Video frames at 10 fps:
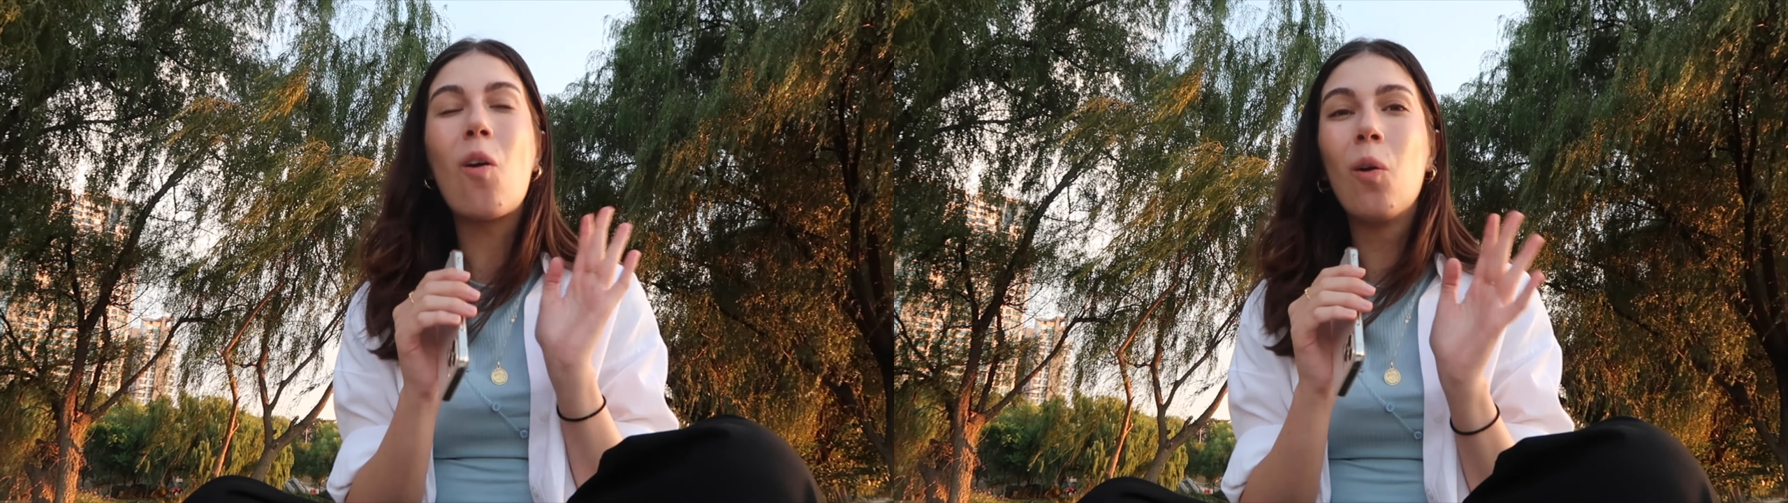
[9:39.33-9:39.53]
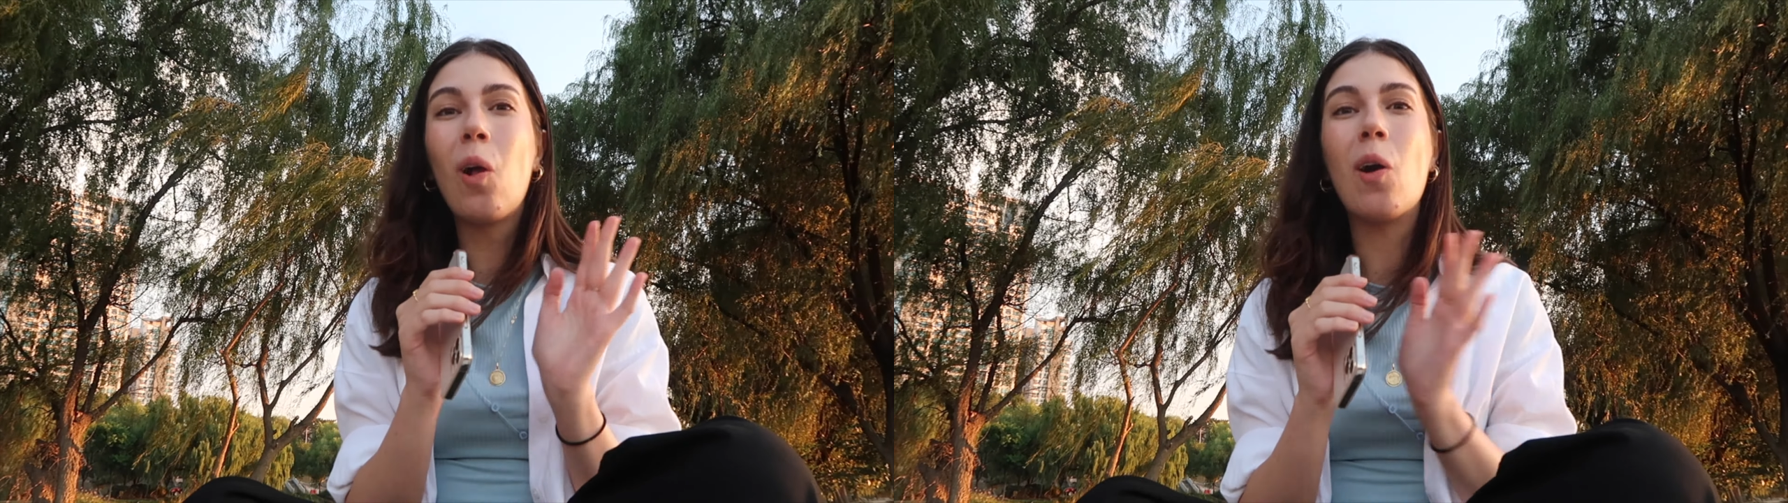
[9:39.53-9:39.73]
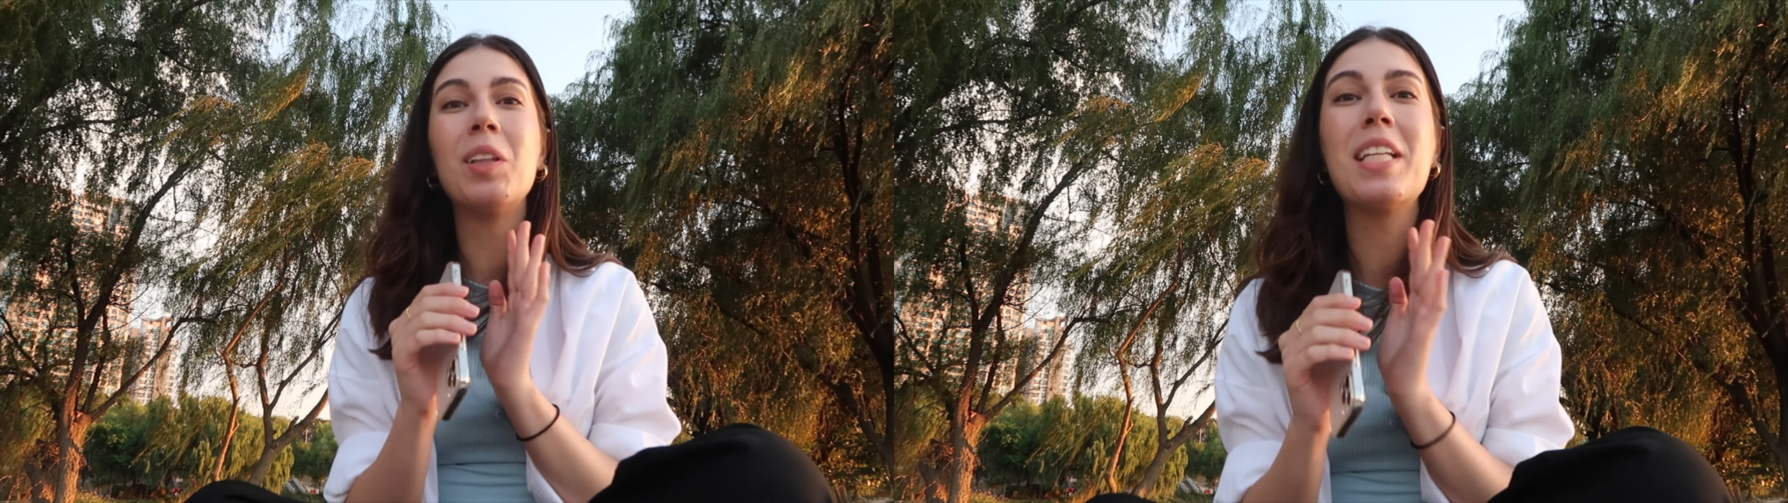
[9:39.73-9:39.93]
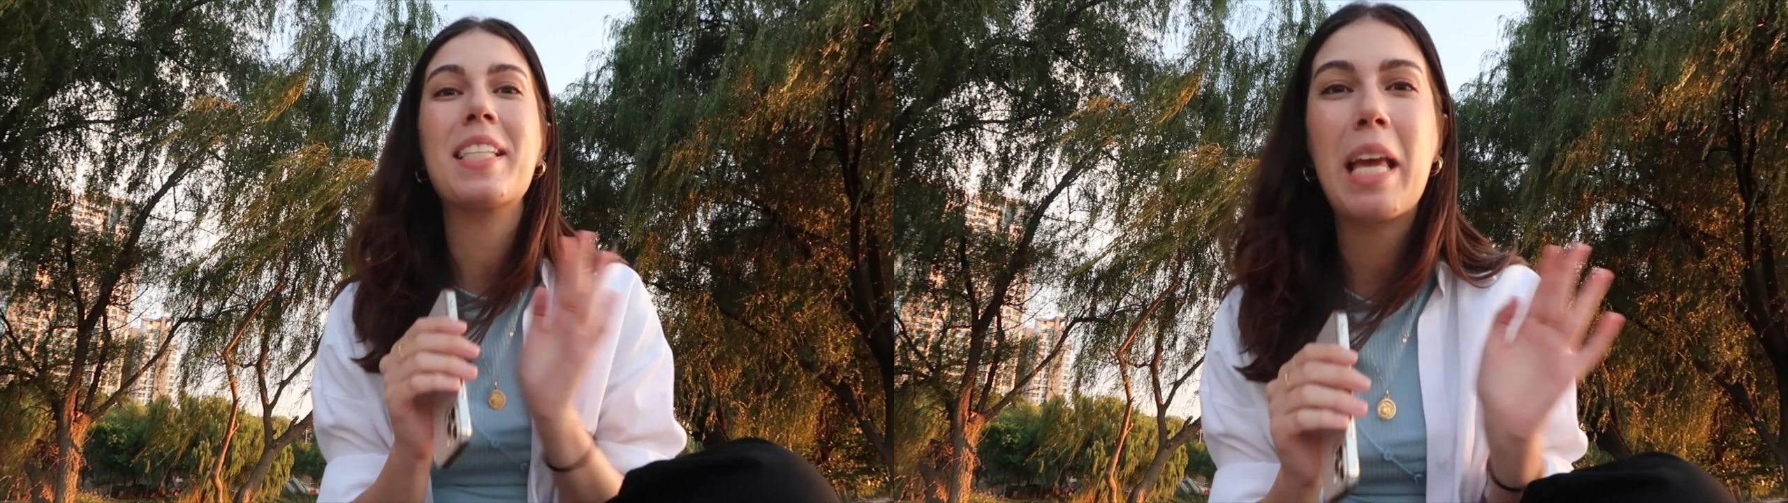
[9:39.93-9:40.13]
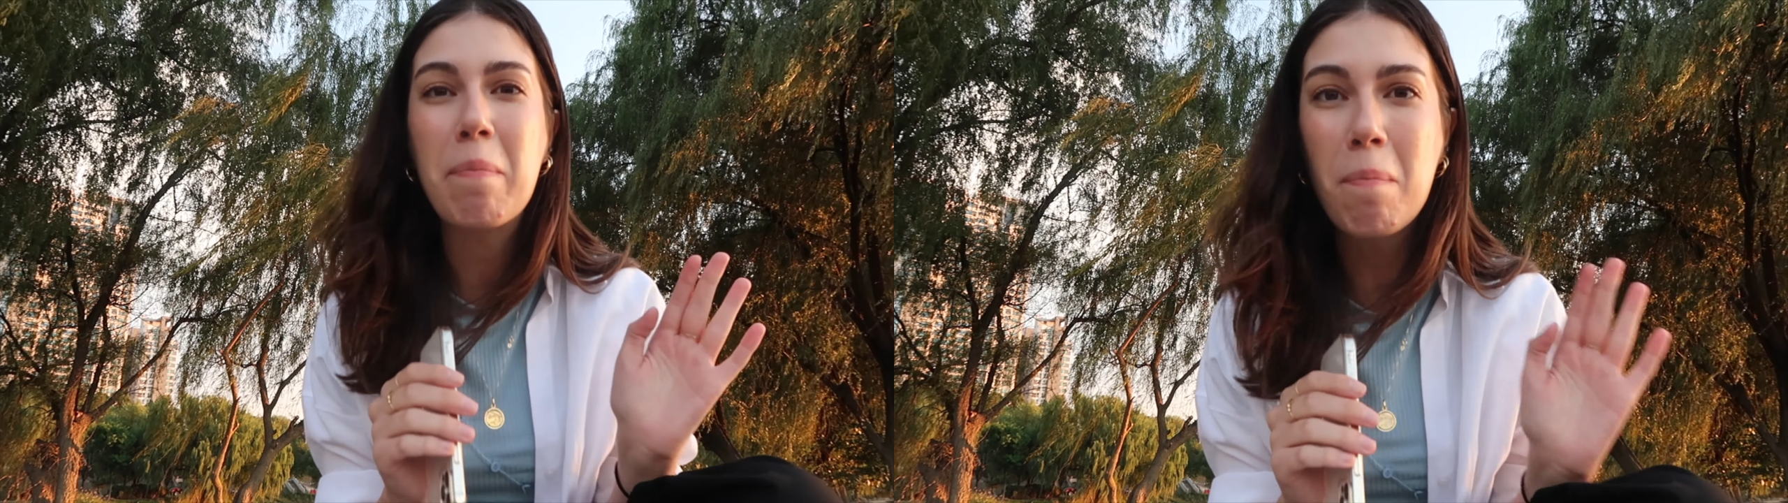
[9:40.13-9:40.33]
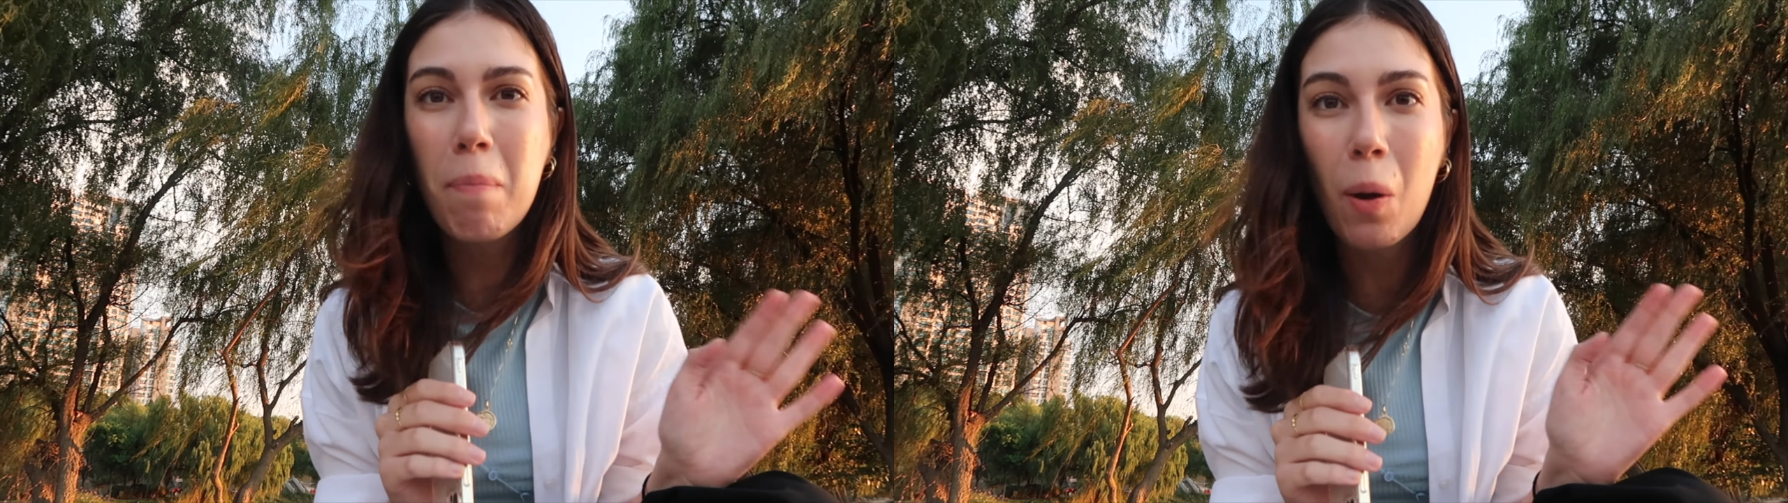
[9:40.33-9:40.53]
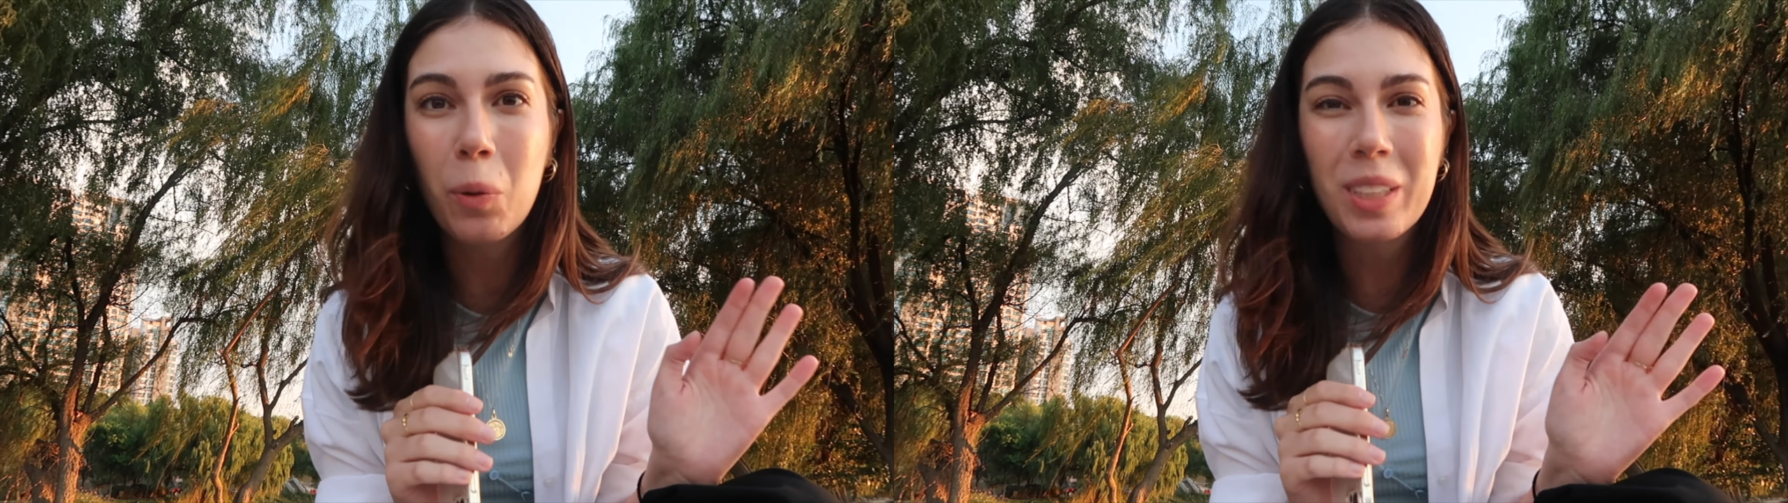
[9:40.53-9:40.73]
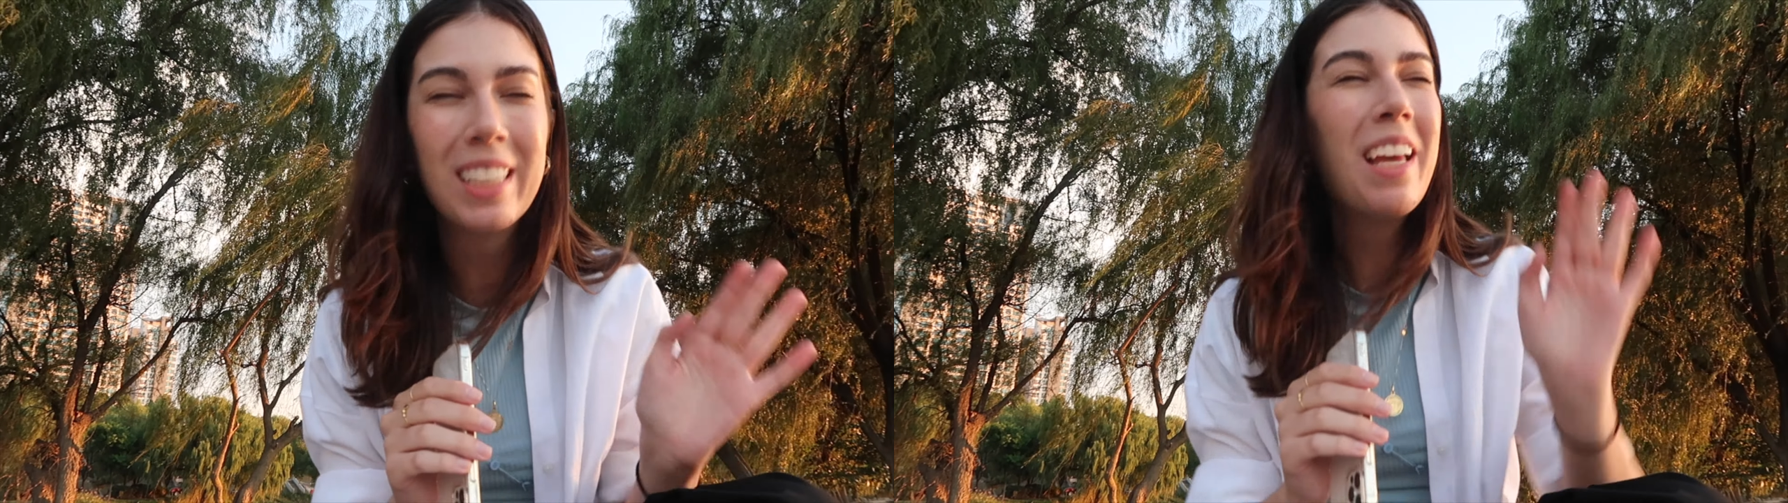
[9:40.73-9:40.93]
all on the same
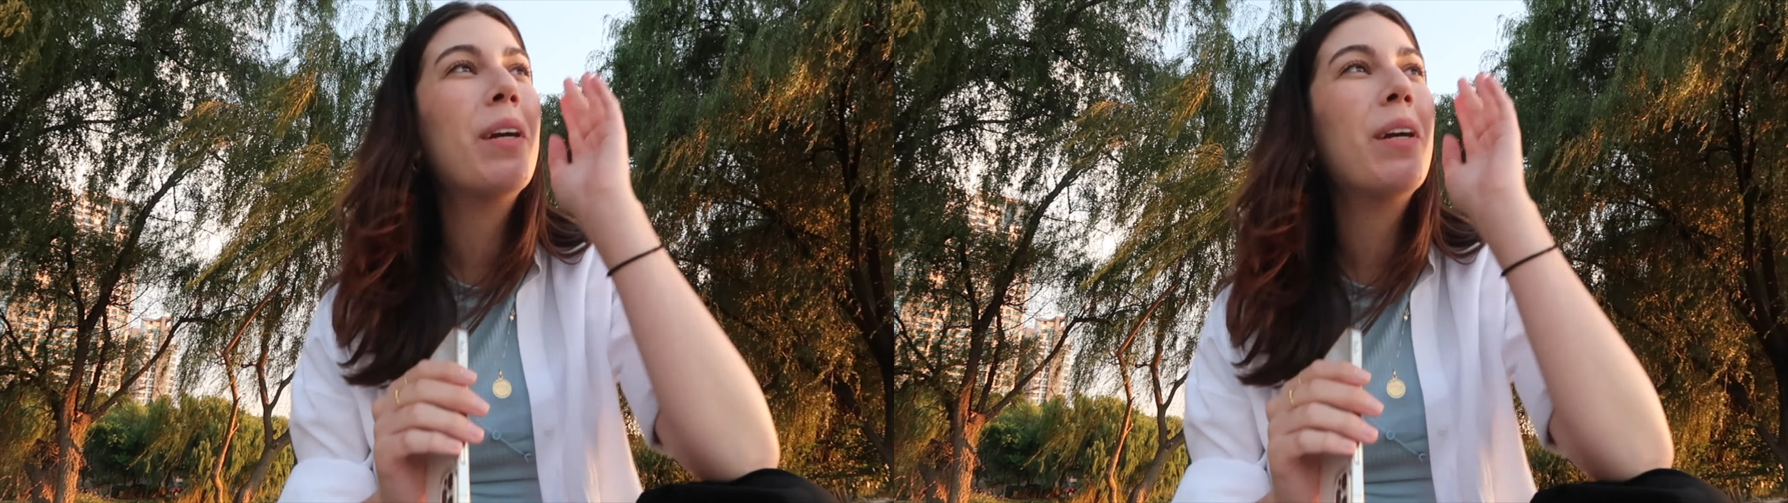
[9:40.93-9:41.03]
boat.